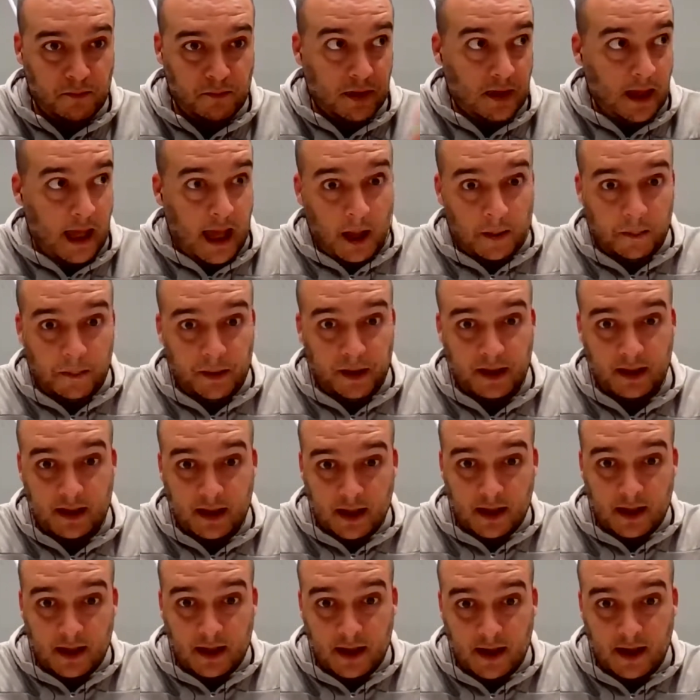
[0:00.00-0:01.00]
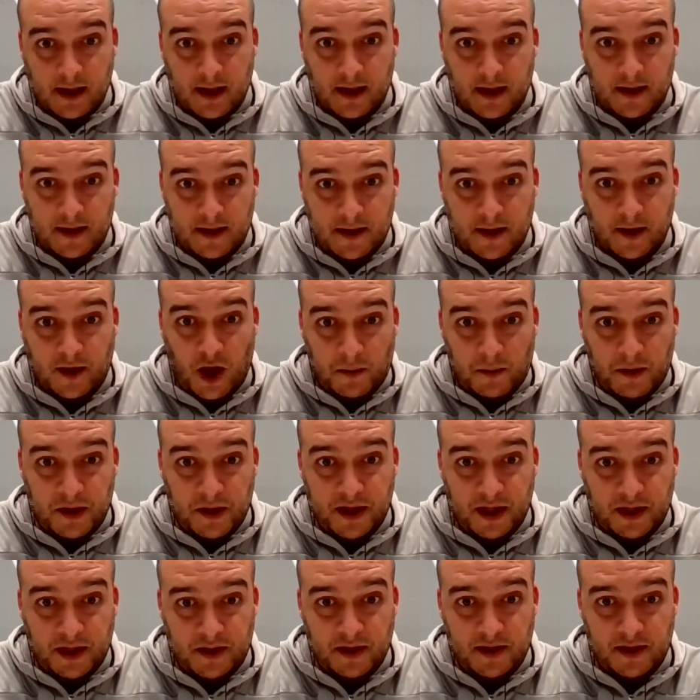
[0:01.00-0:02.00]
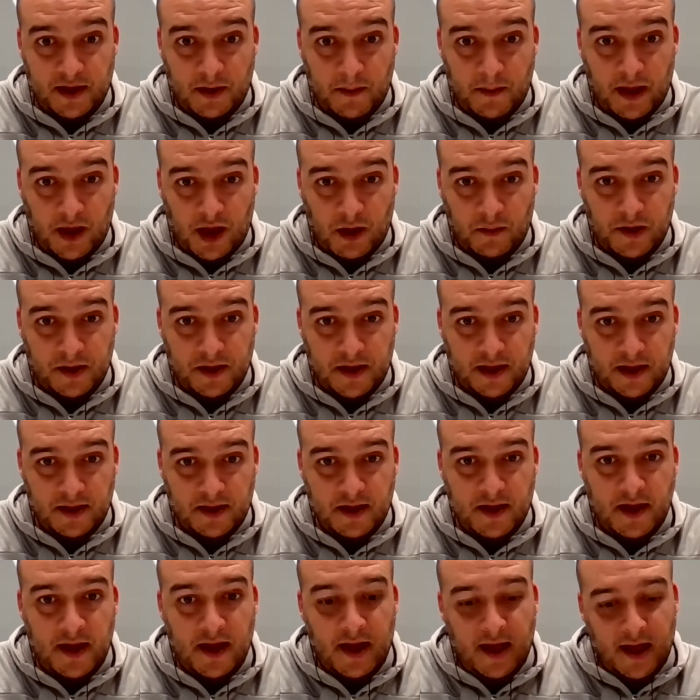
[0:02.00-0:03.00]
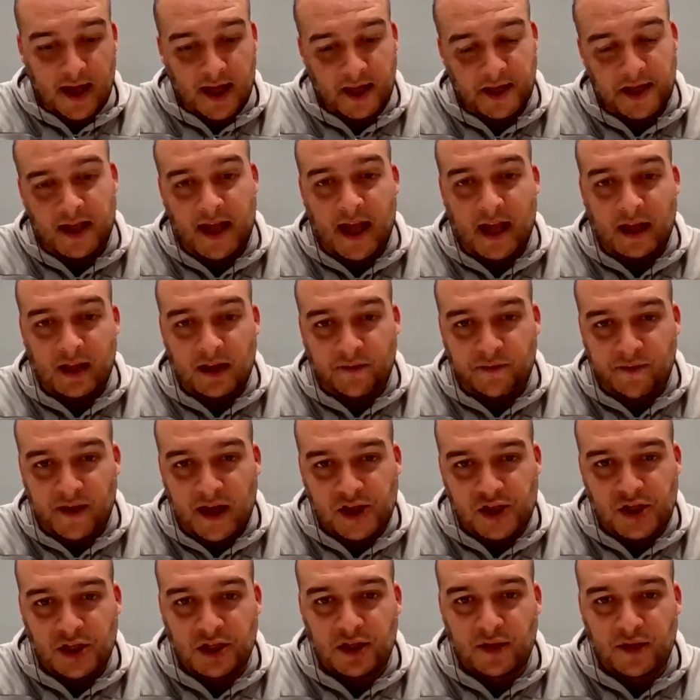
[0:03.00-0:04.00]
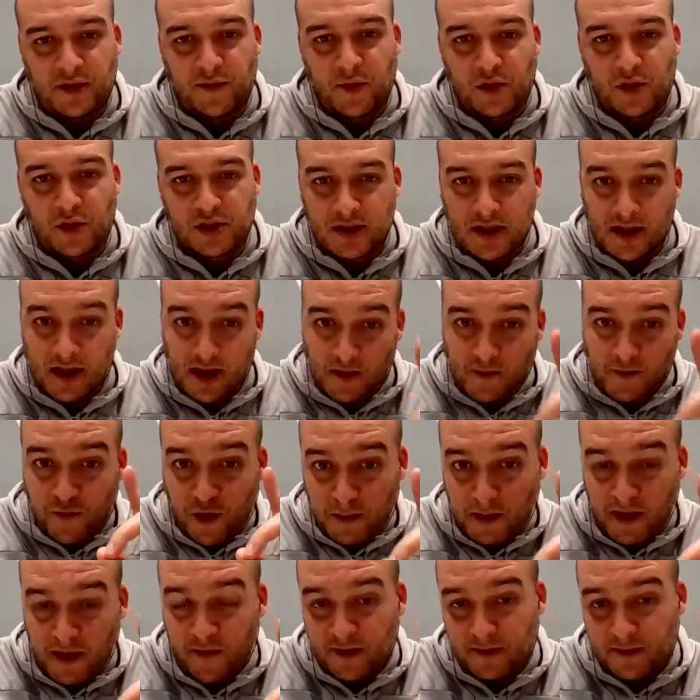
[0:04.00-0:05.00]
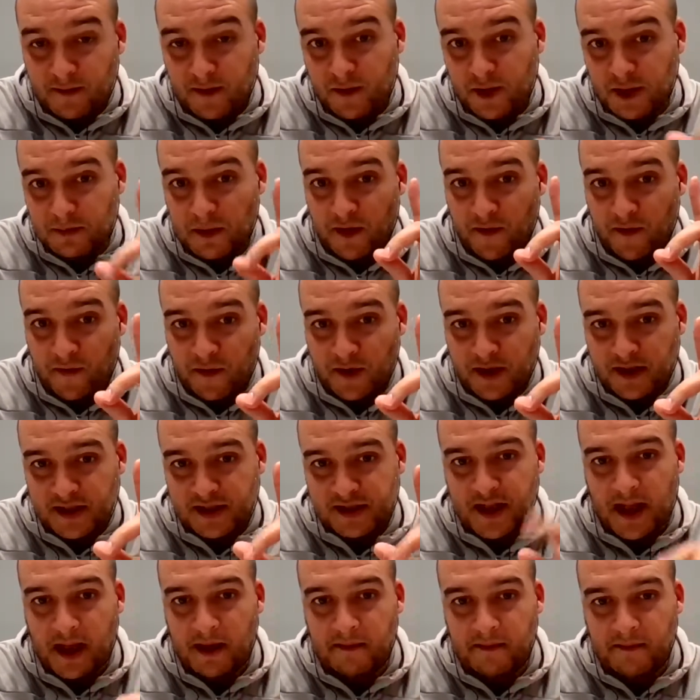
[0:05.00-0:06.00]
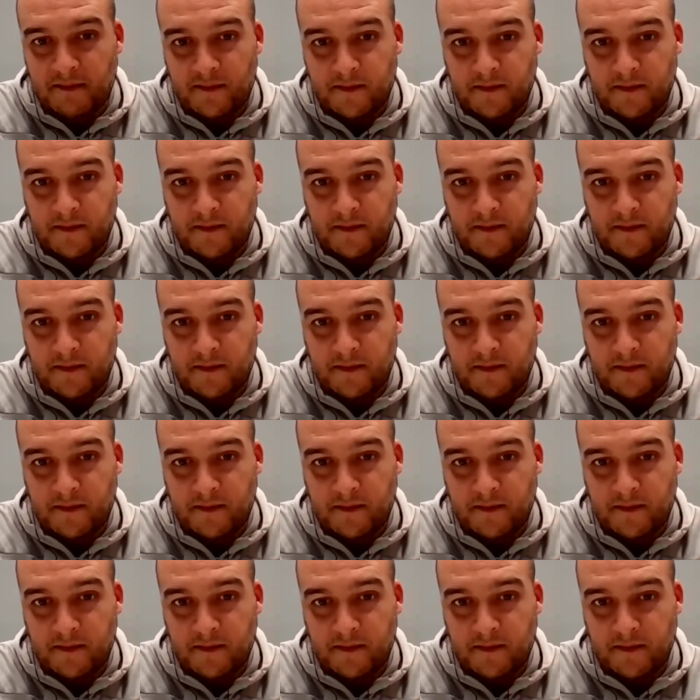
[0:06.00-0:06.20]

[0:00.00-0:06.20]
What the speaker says: helping the commentator, the main commentator, and then I had the flash interviews it was my first time.